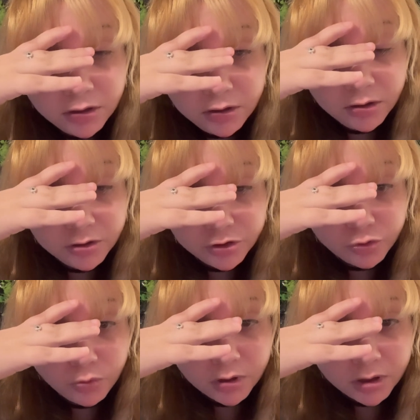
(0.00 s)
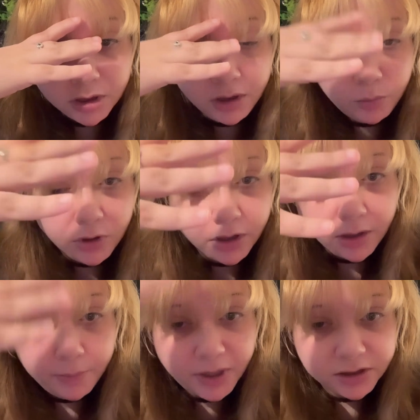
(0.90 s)
Historically, one of
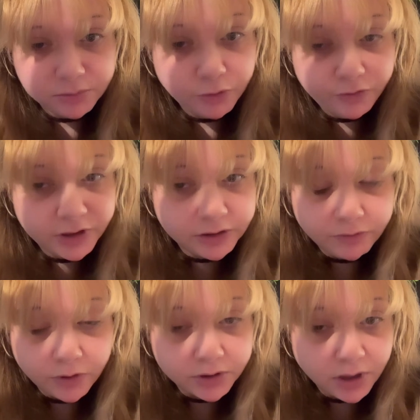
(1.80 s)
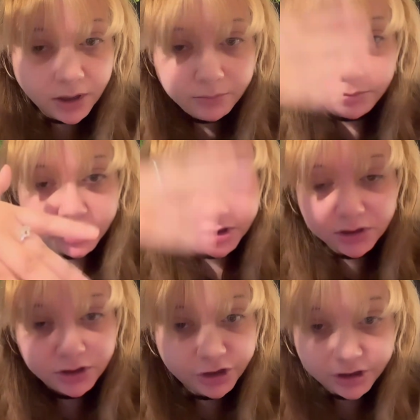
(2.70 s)
the best movies of all time.
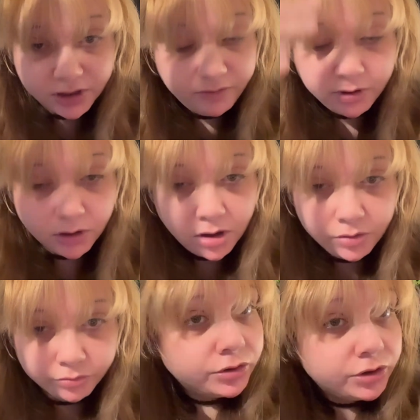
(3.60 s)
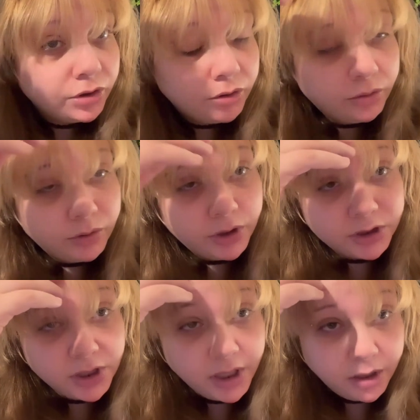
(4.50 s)
Just leave it alone. So, it's
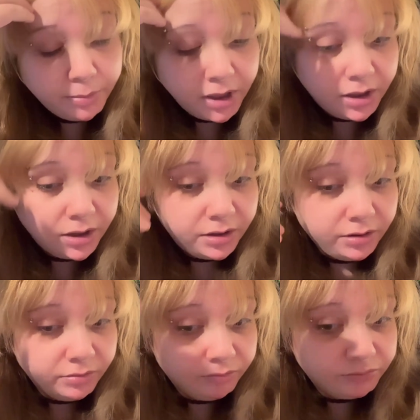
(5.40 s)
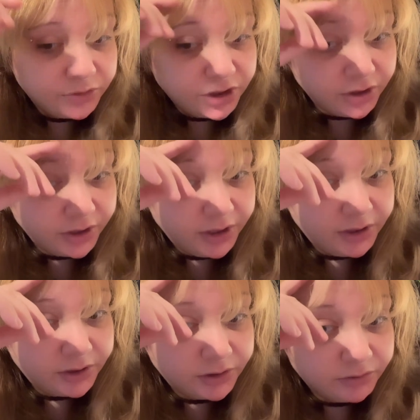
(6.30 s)
an animated
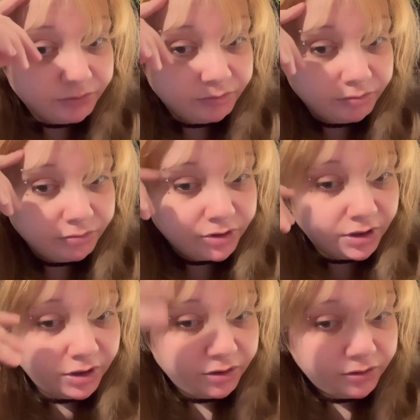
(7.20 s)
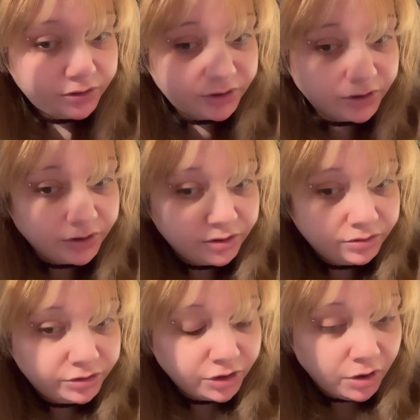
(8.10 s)
series. It's a
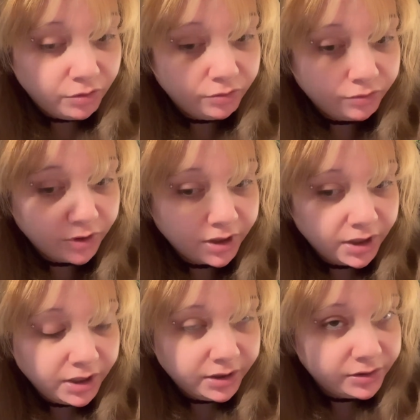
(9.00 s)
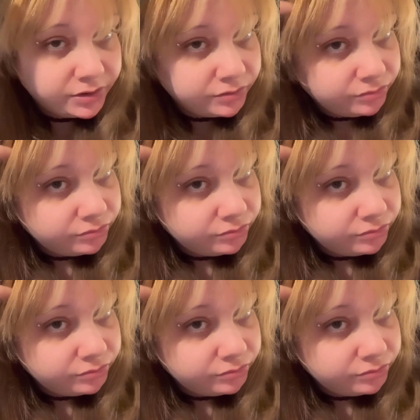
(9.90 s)
show for kids.